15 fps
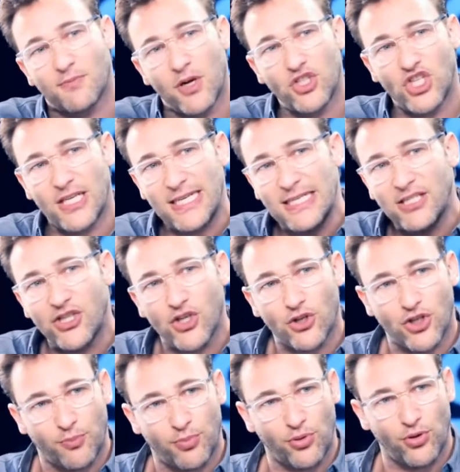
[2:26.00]
that it's much
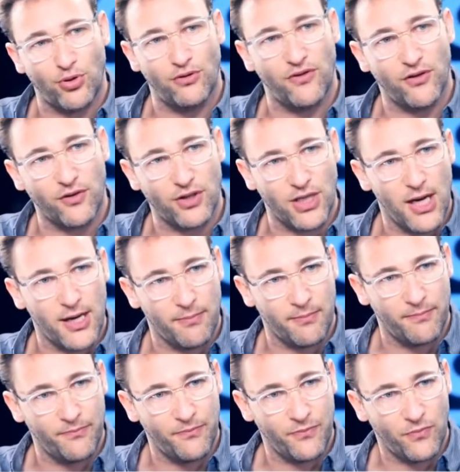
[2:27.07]
easier to prove over
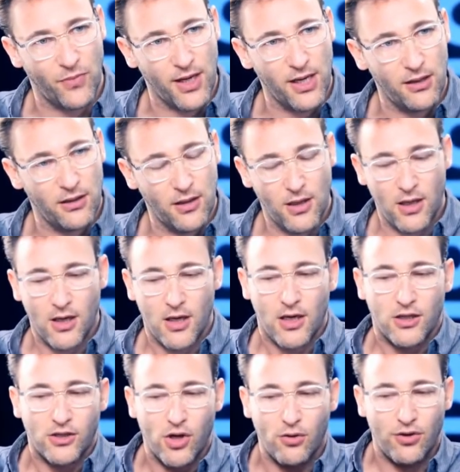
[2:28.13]
time, right?
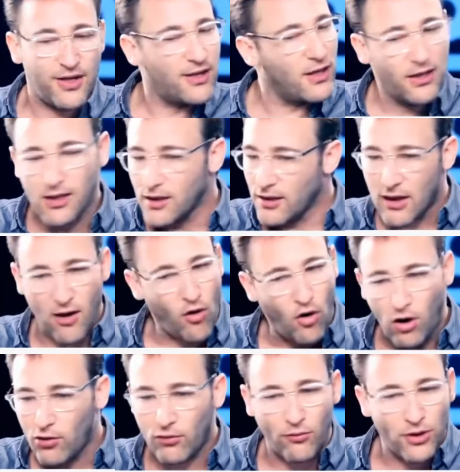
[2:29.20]
So
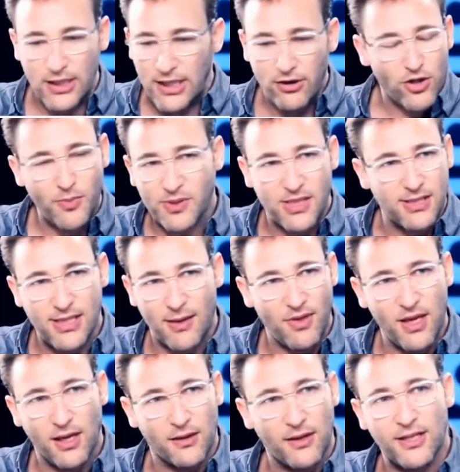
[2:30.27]
all leadership is the
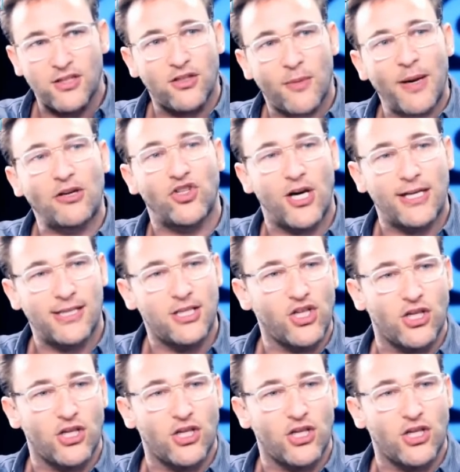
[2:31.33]
same thing. It's about